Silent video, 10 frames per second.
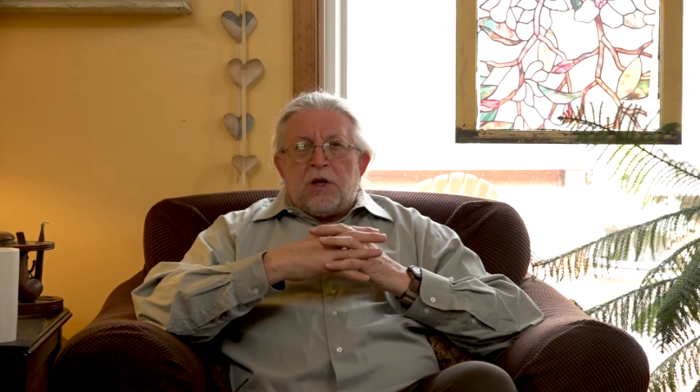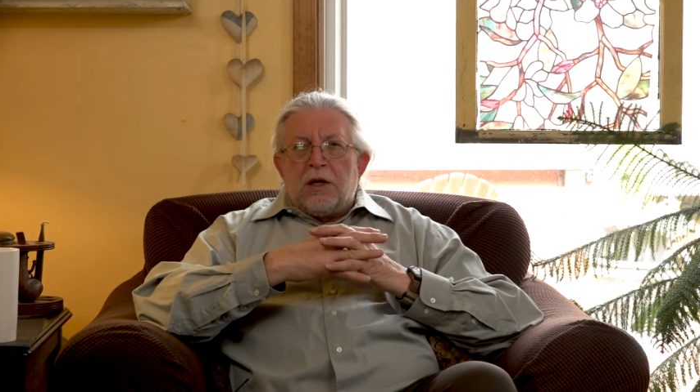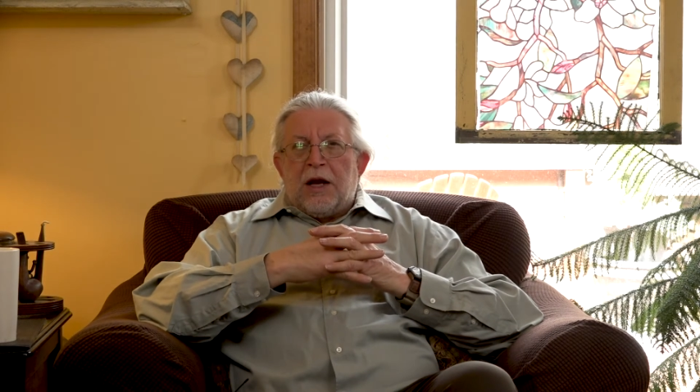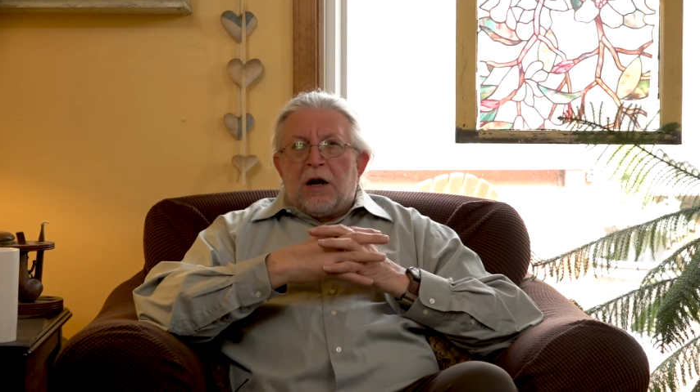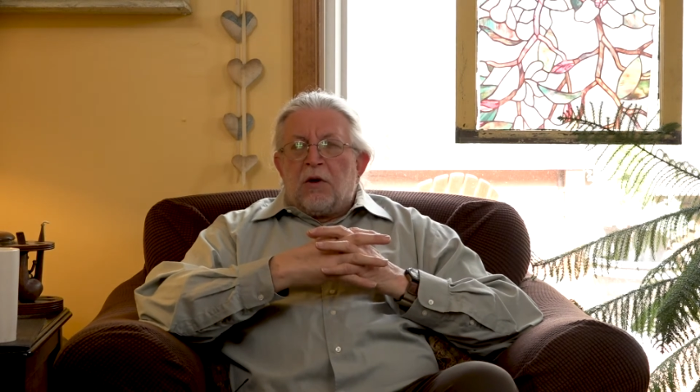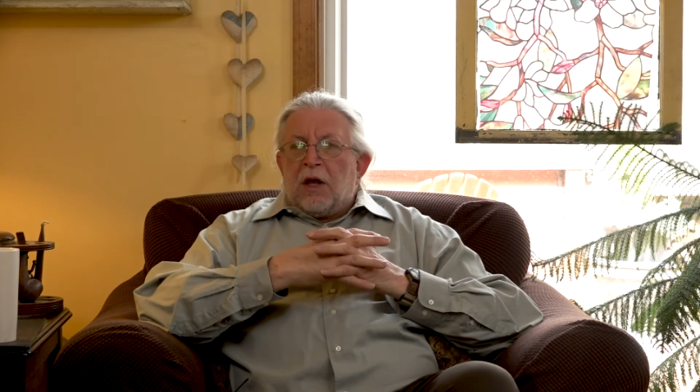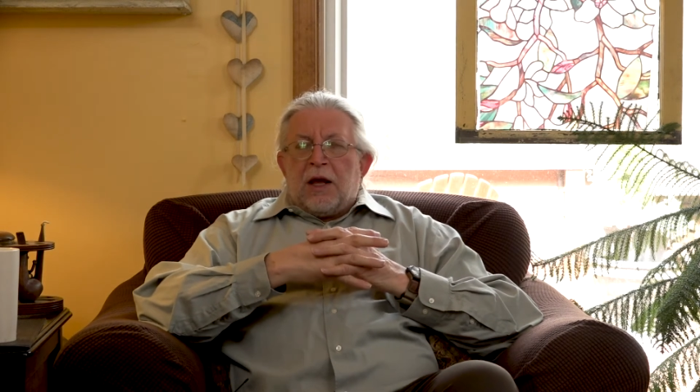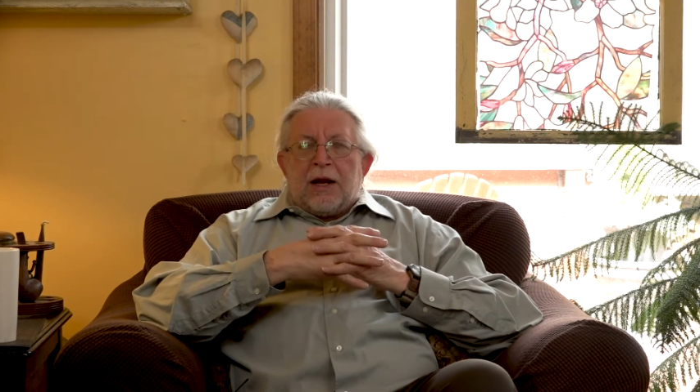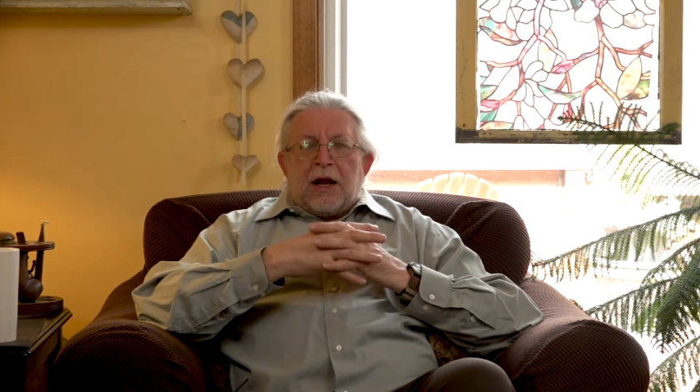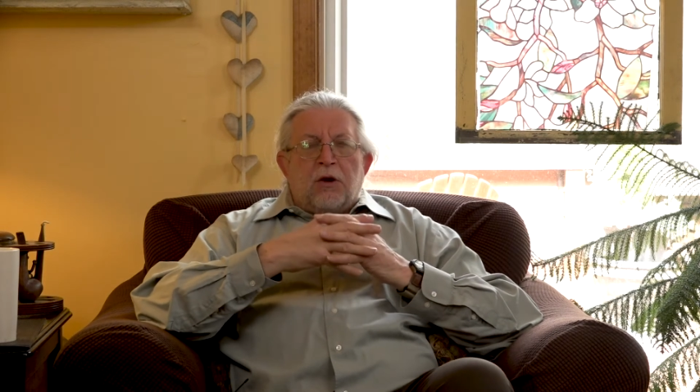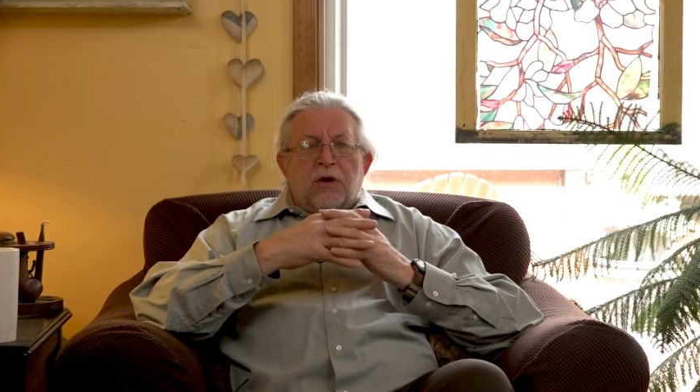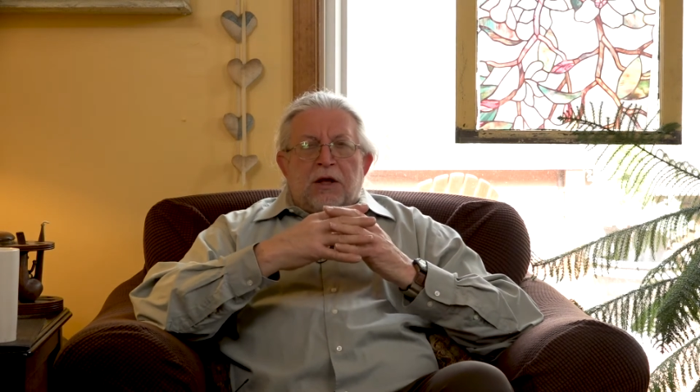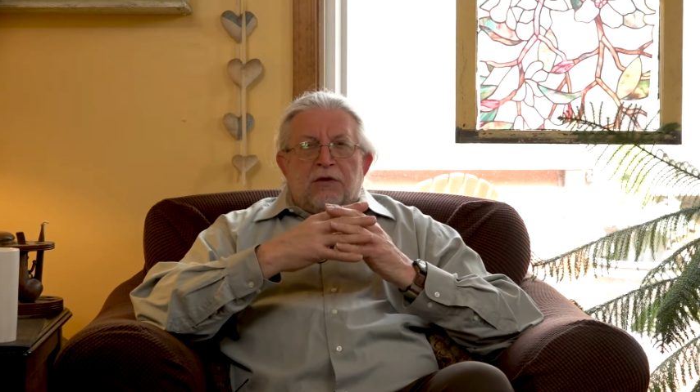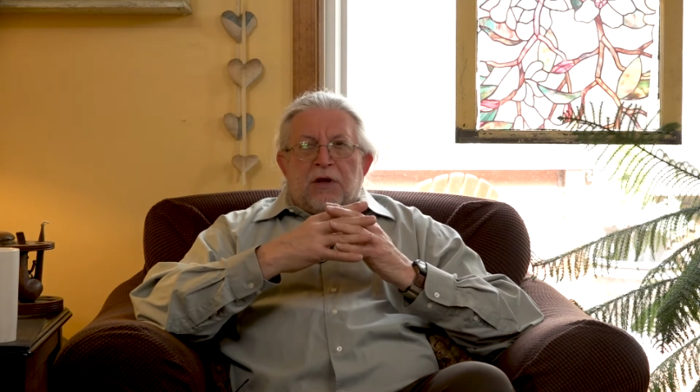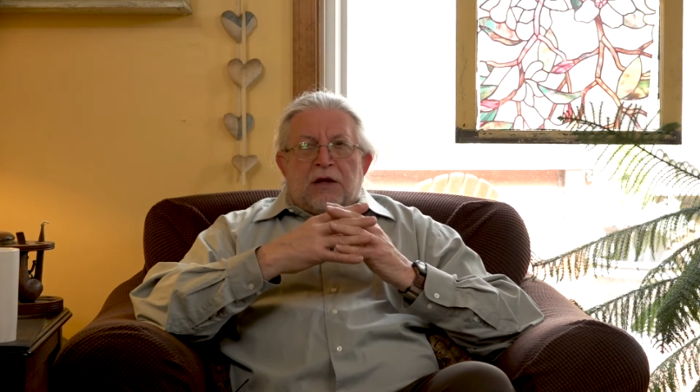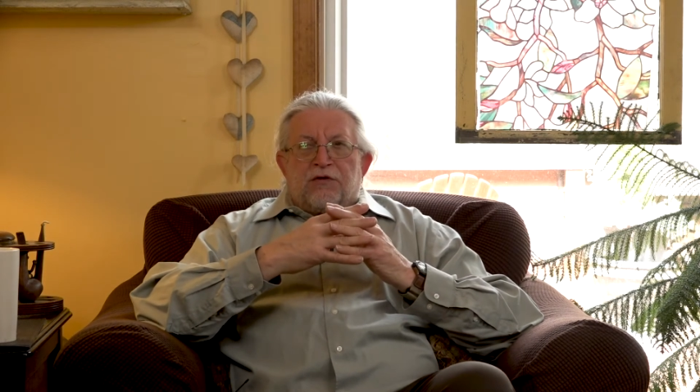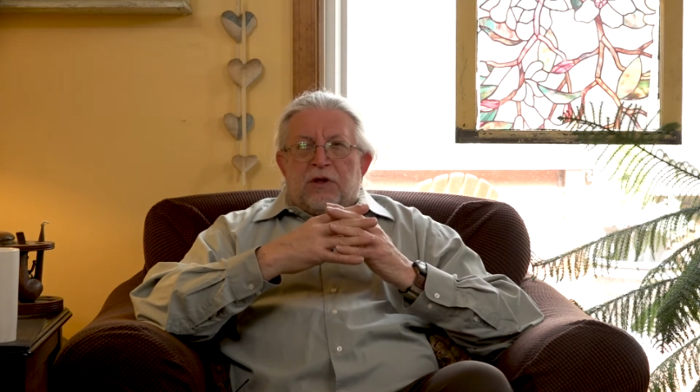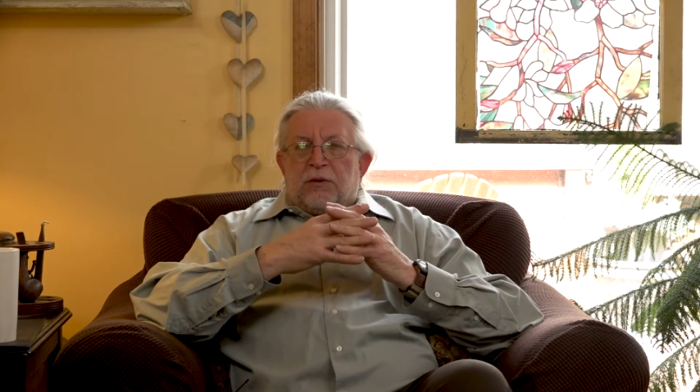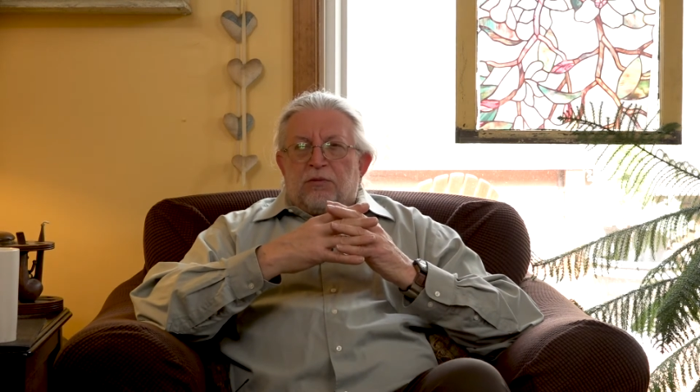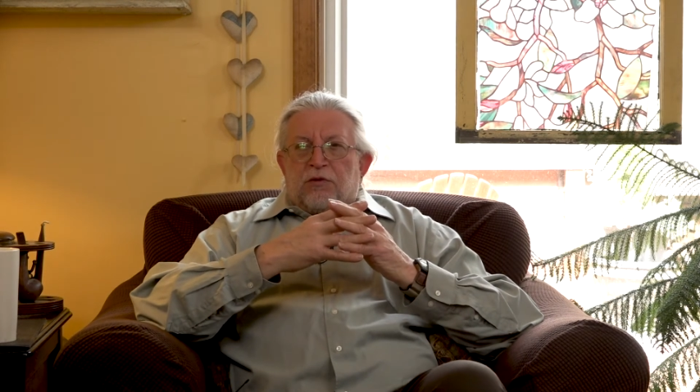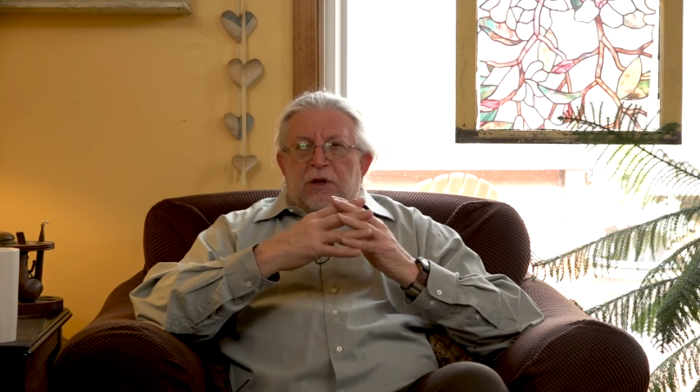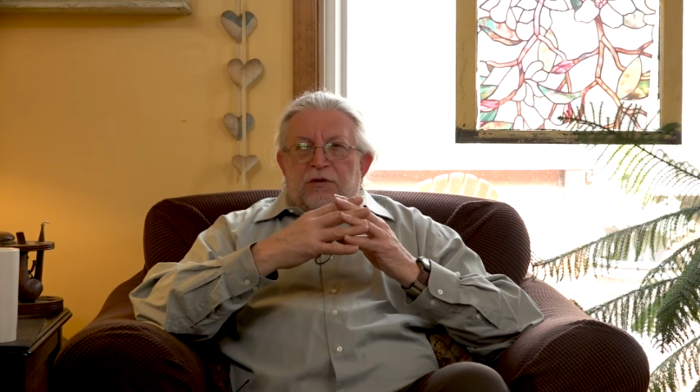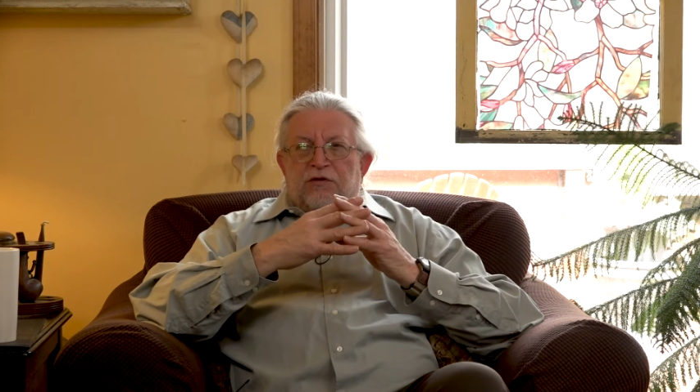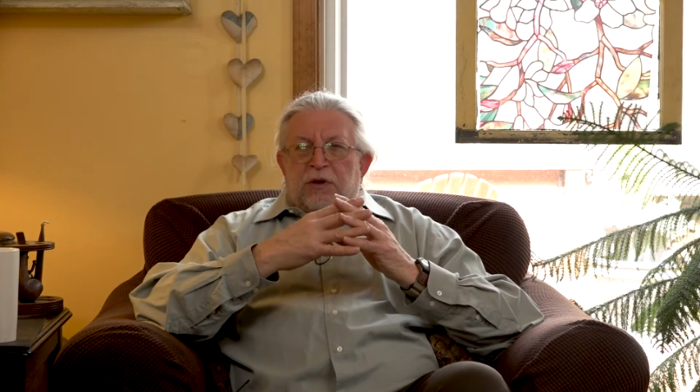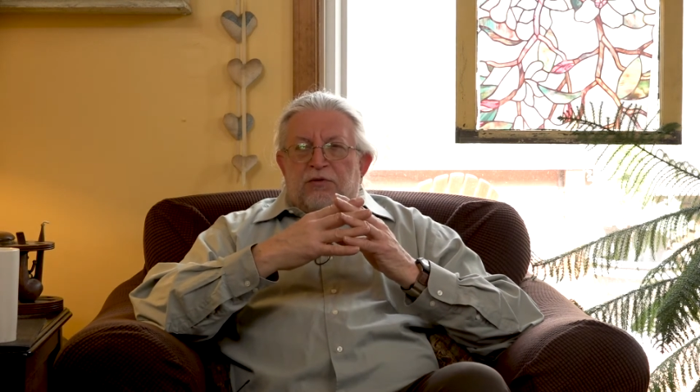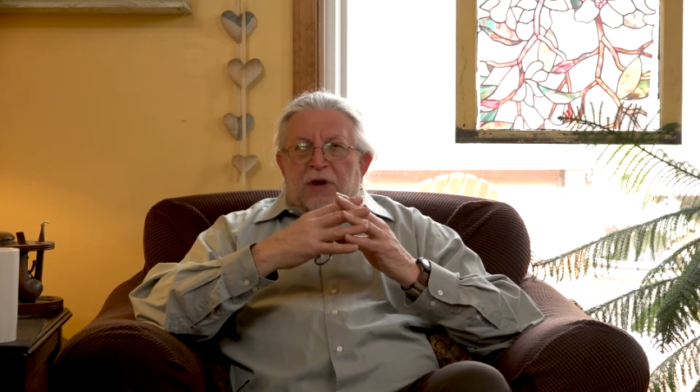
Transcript: Now, and I know that seems